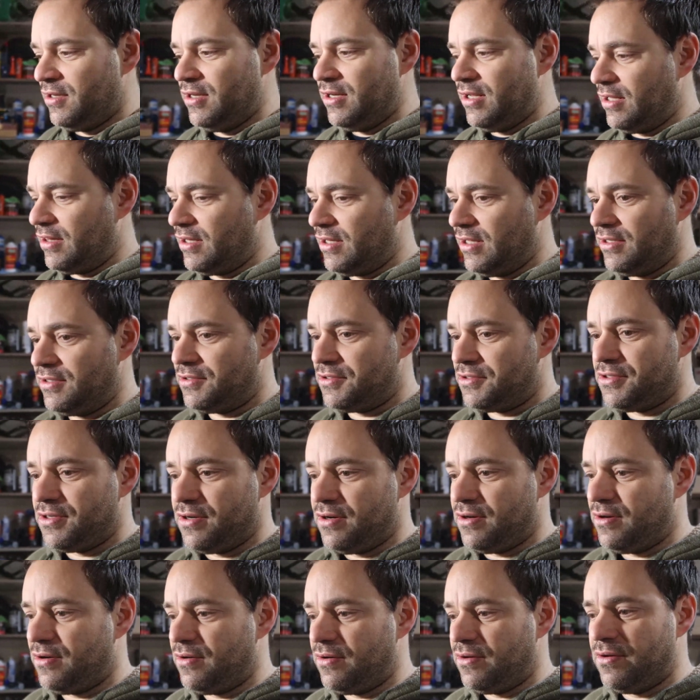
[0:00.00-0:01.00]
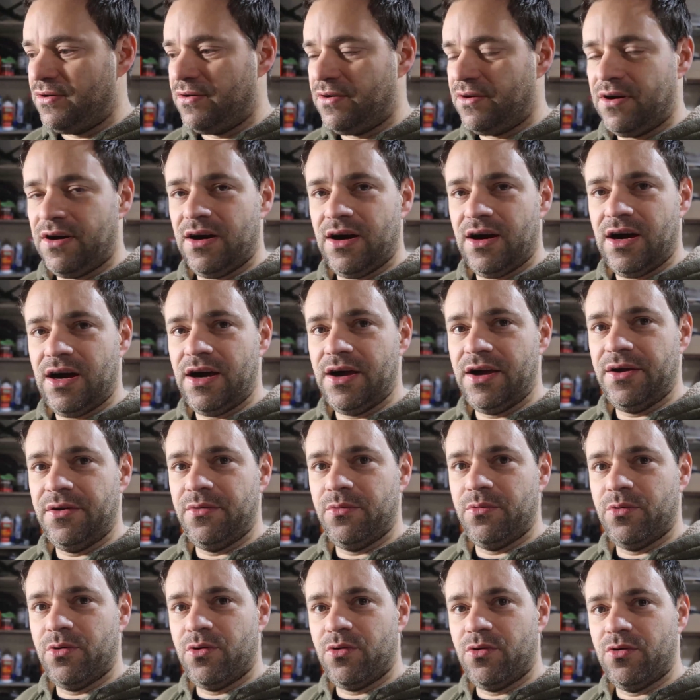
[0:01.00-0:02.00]
nothing, so
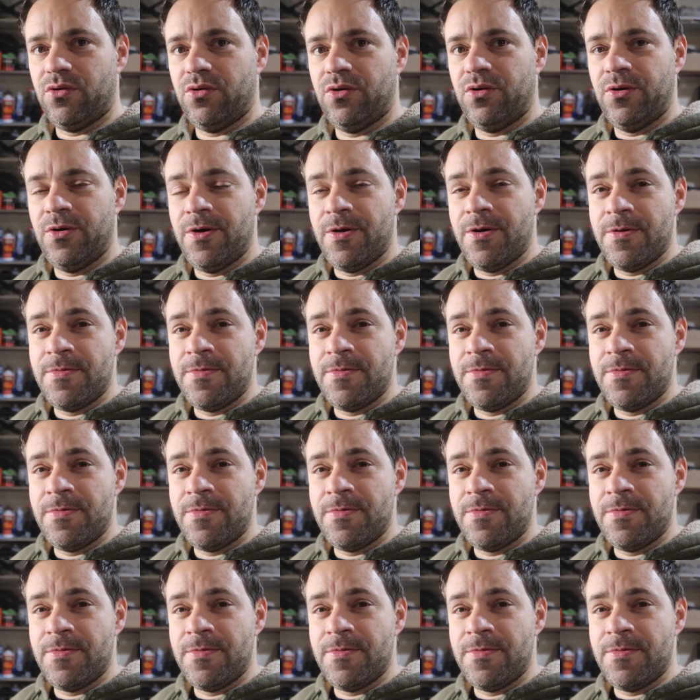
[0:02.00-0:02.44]
I will